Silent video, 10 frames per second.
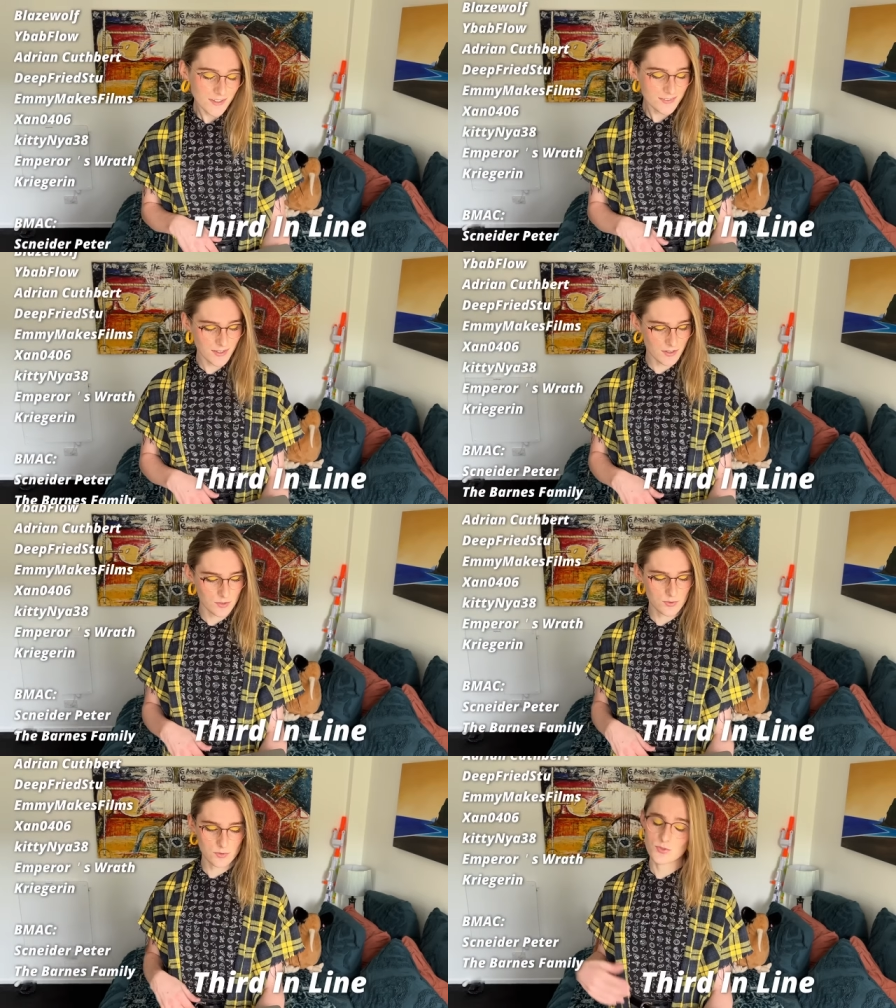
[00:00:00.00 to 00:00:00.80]
thank
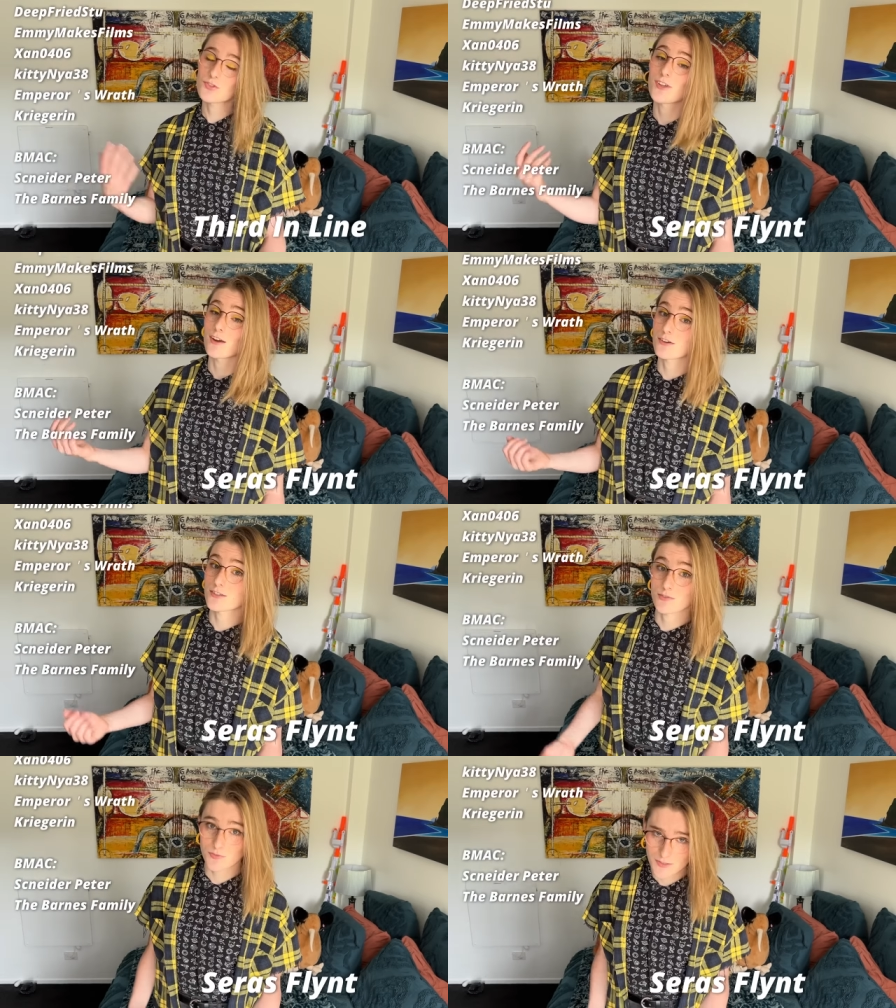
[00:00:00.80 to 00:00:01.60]
you to
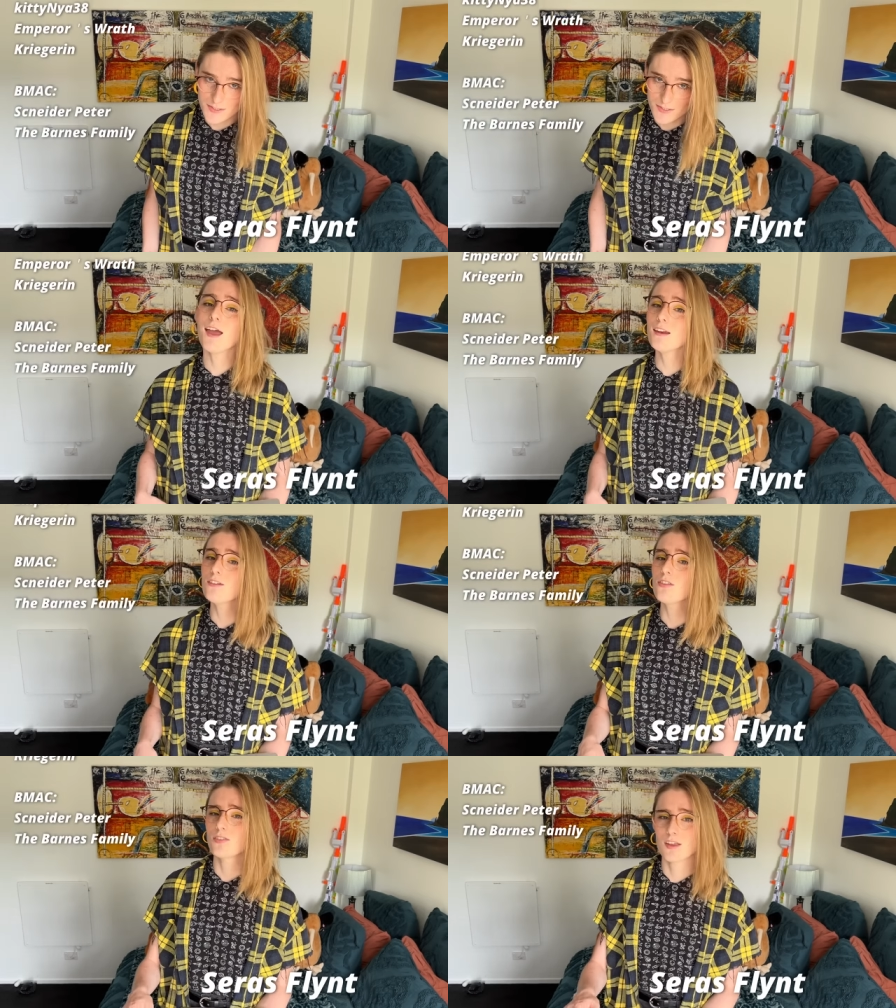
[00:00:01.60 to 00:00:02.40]
Sarah's Flint, and
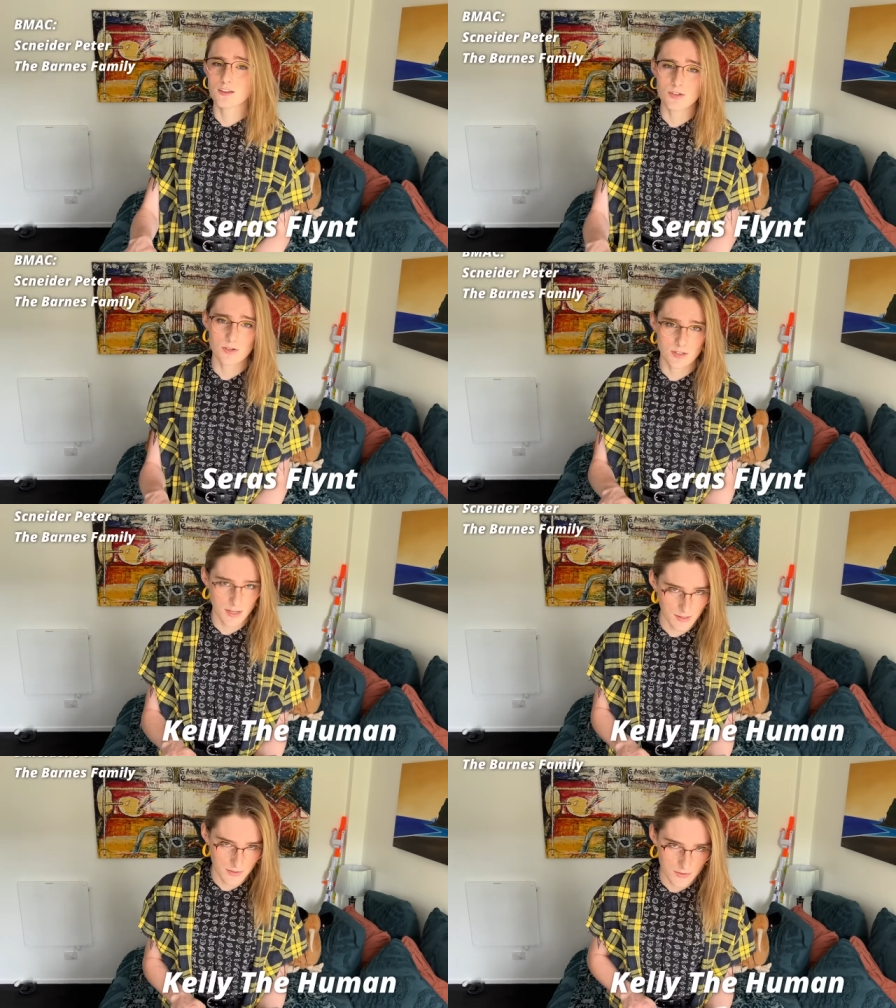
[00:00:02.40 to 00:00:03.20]
thank you to
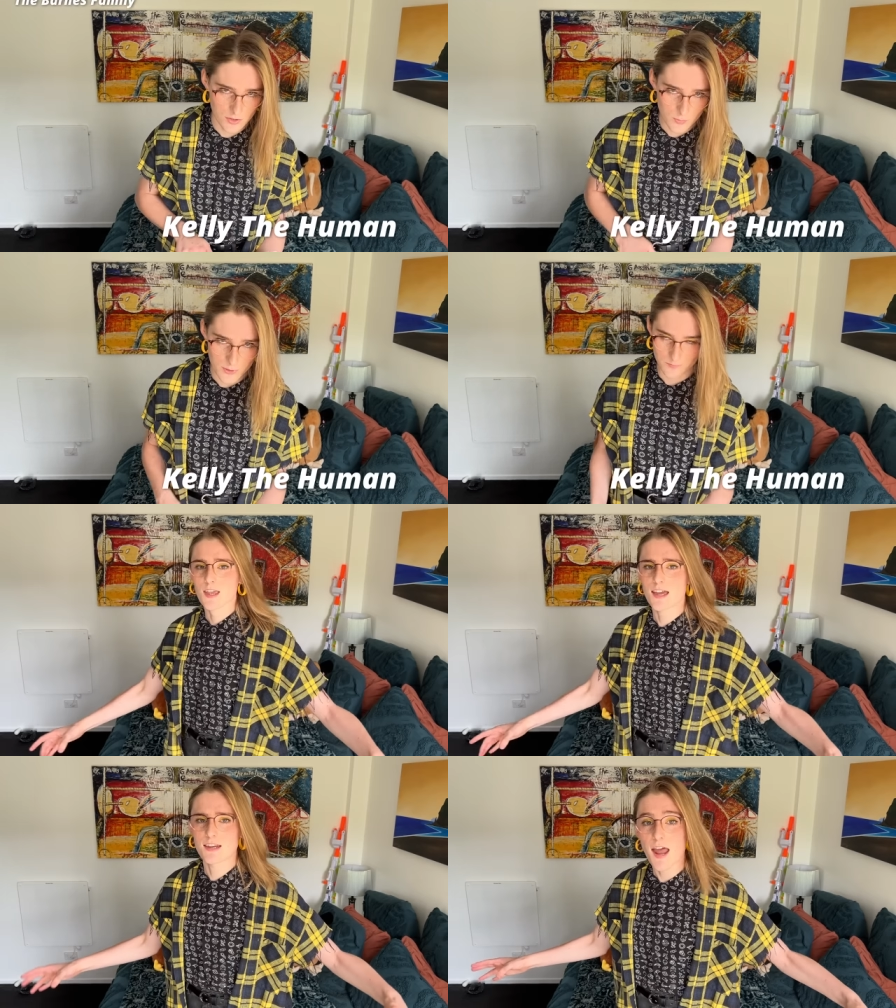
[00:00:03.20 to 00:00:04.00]
Kelly the Human.
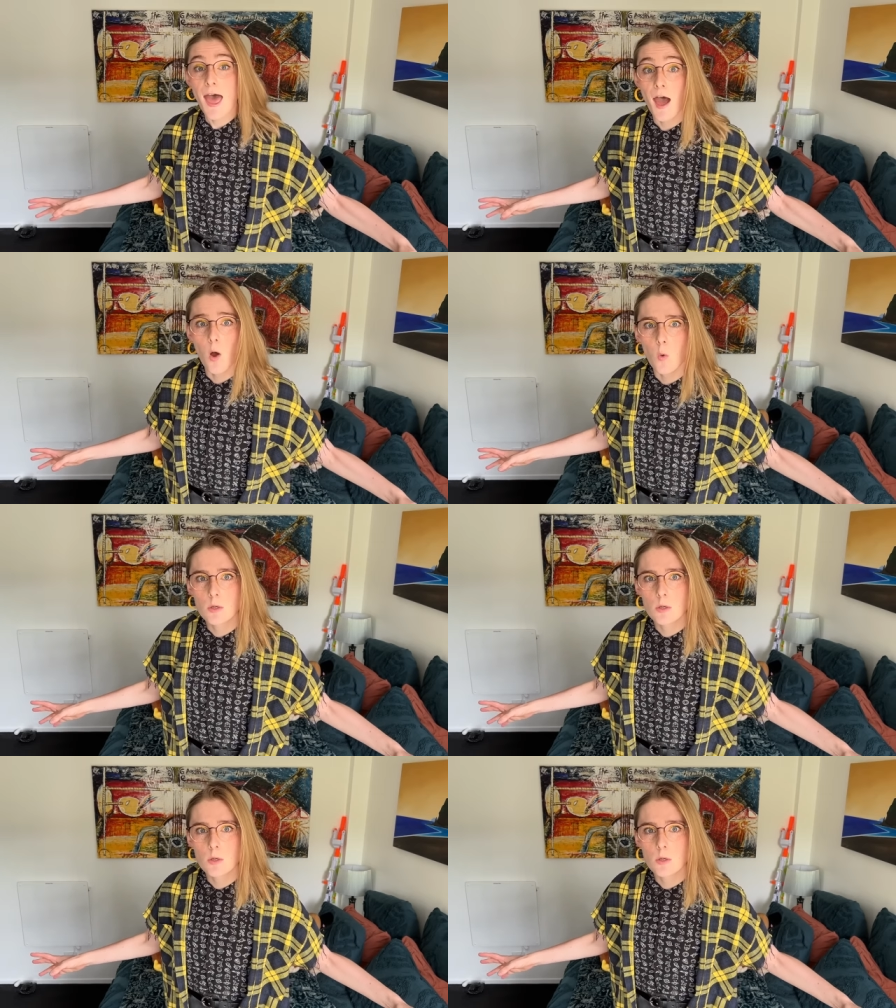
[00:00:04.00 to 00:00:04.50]
And now,